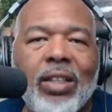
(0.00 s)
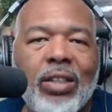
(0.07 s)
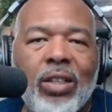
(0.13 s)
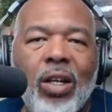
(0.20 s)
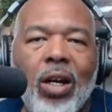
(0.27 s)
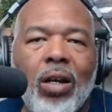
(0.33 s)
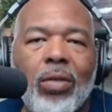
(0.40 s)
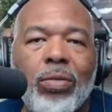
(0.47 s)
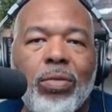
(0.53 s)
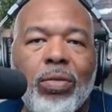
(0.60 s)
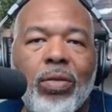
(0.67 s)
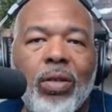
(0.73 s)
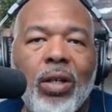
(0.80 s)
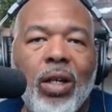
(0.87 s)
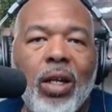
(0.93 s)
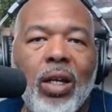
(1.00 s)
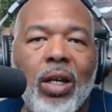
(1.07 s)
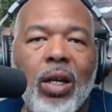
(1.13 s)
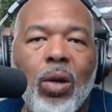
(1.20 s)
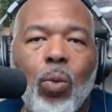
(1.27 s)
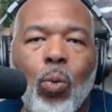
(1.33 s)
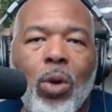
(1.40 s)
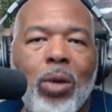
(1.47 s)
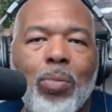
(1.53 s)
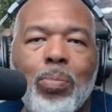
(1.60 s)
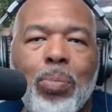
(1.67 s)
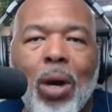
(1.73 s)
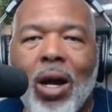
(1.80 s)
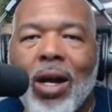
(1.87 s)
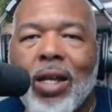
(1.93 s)
stuff. We
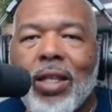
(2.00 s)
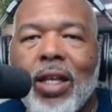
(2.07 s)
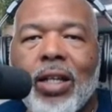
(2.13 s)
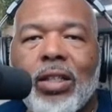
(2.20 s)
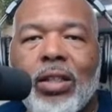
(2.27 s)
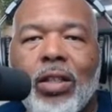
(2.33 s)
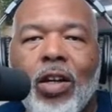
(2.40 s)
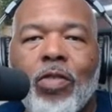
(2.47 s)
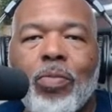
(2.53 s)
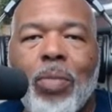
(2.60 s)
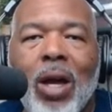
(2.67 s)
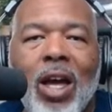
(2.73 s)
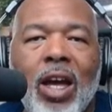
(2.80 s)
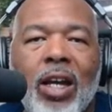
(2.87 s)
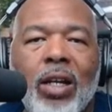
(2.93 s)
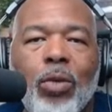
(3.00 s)
buy that stuff back.